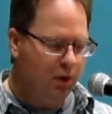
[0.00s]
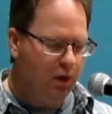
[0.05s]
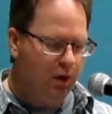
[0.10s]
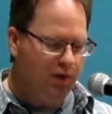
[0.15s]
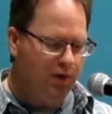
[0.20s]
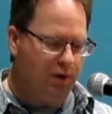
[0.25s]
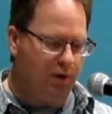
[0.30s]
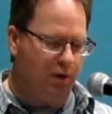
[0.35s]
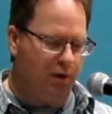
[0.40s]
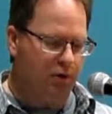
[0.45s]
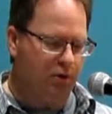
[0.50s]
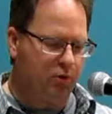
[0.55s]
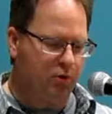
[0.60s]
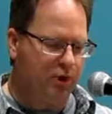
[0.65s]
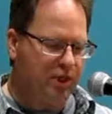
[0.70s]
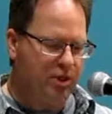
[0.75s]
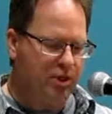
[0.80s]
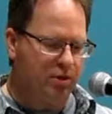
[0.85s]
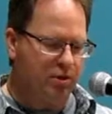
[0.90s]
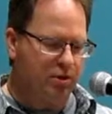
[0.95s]
There are
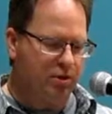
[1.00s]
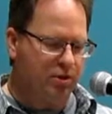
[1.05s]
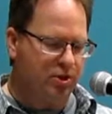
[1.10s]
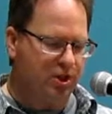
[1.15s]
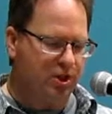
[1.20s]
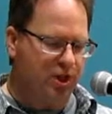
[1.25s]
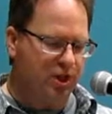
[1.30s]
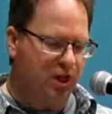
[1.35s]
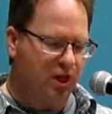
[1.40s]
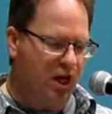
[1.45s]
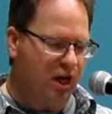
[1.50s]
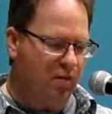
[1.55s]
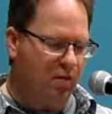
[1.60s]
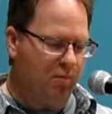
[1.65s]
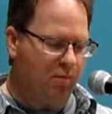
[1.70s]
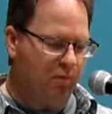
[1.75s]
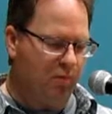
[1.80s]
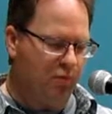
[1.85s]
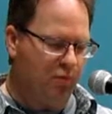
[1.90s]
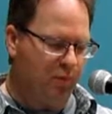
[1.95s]
creatures that
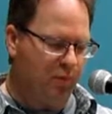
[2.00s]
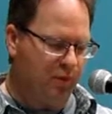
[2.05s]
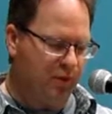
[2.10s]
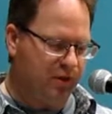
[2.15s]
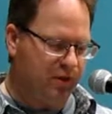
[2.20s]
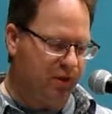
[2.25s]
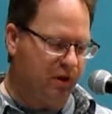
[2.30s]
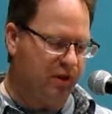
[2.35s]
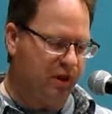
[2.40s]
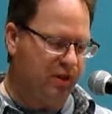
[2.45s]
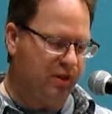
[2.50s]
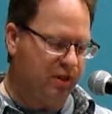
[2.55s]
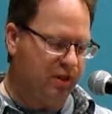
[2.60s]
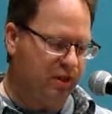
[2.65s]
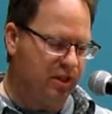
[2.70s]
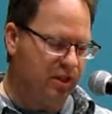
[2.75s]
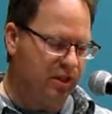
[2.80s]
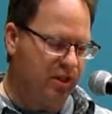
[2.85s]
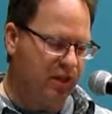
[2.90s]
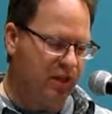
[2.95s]
come from the
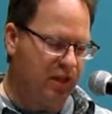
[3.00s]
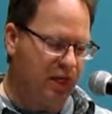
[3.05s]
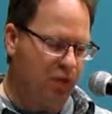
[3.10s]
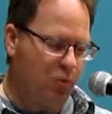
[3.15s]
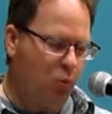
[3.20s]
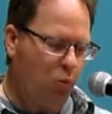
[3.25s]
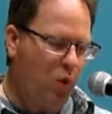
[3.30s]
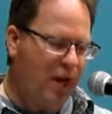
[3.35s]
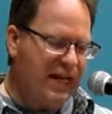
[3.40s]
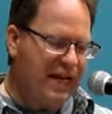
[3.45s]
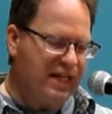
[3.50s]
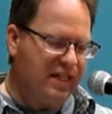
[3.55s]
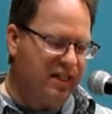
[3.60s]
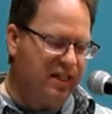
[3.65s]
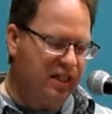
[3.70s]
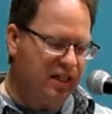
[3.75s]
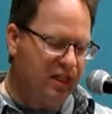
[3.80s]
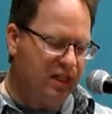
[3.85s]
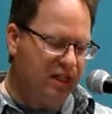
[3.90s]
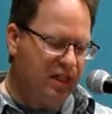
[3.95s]
darkness that wait,
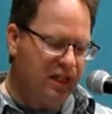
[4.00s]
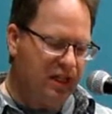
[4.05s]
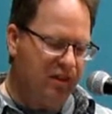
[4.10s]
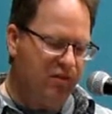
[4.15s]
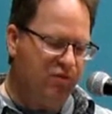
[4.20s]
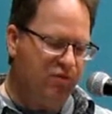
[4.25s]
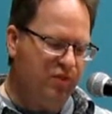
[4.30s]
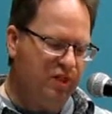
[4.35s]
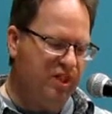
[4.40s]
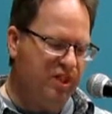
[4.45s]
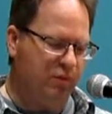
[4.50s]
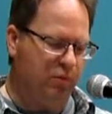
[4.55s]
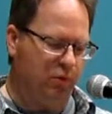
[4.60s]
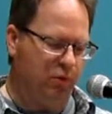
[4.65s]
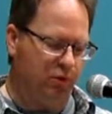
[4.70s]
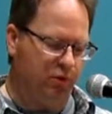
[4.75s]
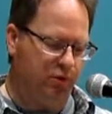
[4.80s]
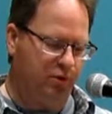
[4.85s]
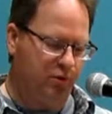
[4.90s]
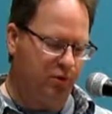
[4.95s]

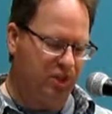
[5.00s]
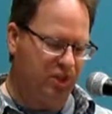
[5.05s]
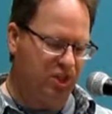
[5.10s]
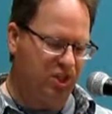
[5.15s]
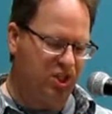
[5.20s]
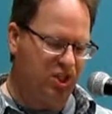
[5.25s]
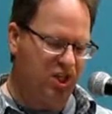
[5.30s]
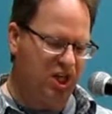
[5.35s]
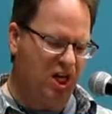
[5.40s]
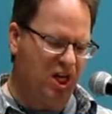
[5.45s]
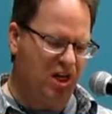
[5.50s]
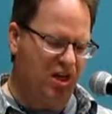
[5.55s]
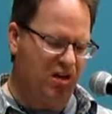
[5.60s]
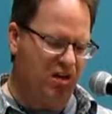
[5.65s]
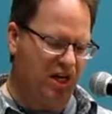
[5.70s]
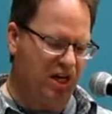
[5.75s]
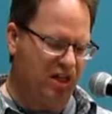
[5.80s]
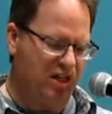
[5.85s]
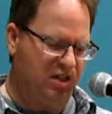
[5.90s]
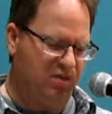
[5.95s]
invisible to ensnare
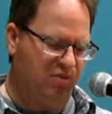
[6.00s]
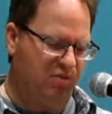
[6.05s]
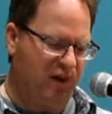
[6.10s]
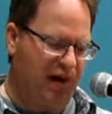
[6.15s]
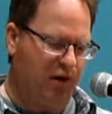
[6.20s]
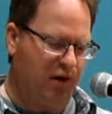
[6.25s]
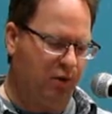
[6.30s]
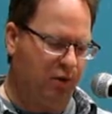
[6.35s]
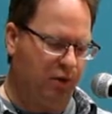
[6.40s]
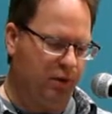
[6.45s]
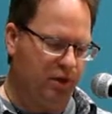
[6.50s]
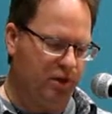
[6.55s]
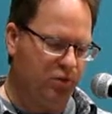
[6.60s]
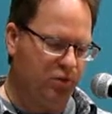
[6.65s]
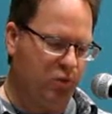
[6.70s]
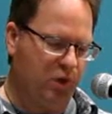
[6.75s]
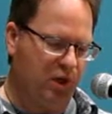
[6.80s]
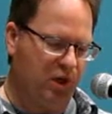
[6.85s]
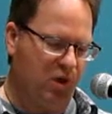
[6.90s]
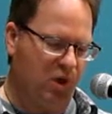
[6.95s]
and devour us
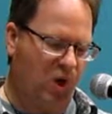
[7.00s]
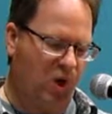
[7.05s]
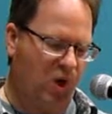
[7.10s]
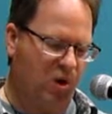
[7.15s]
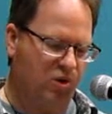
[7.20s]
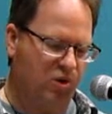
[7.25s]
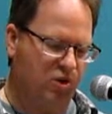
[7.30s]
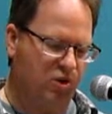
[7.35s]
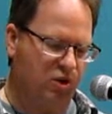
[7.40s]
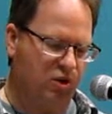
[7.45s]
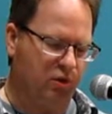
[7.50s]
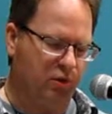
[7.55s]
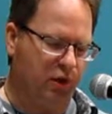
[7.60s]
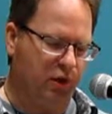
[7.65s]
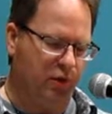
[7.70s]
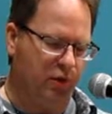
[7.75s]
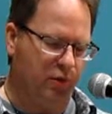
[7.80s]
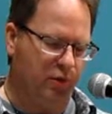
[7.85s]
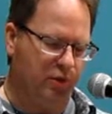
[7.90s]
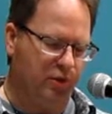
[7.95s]
when our hearts are
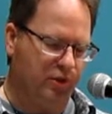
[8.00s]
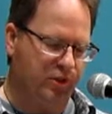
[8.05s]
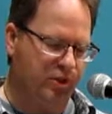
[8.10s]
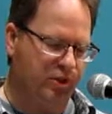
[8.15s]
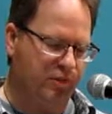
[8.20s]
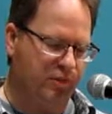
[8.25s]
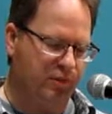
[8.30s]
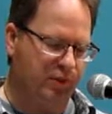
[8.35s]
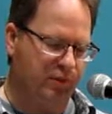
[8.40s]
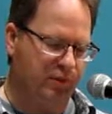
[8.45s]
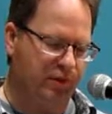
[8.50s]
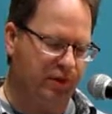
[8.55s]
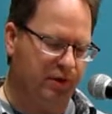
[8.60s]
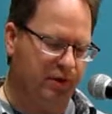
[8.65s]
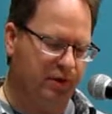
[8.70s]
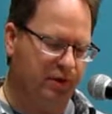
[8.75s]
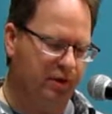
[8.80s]
low in spirit,